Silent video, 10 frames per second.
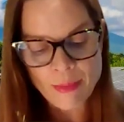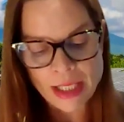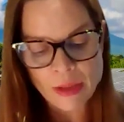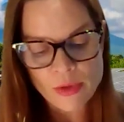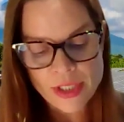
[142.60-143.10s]

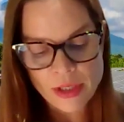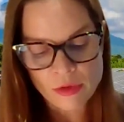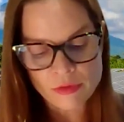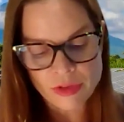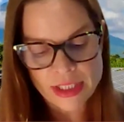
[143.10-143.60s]
It also
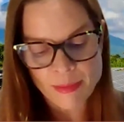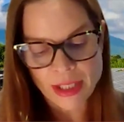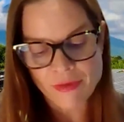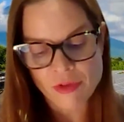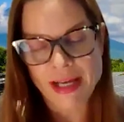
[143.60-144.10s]
called for a
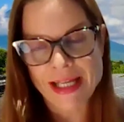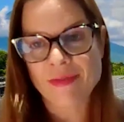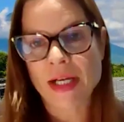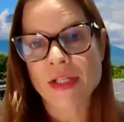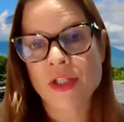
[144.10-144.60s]
doubling of the rate
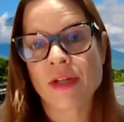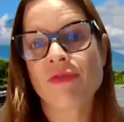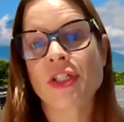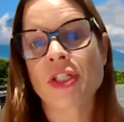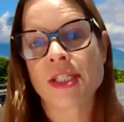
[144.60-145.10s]
of energy
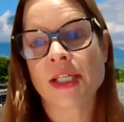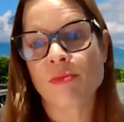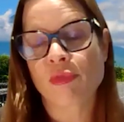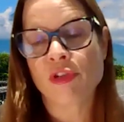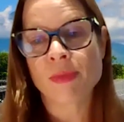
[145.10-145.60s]
efficiency
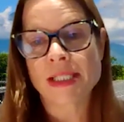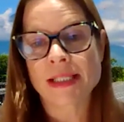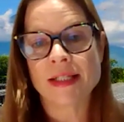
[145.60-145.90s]
improvements.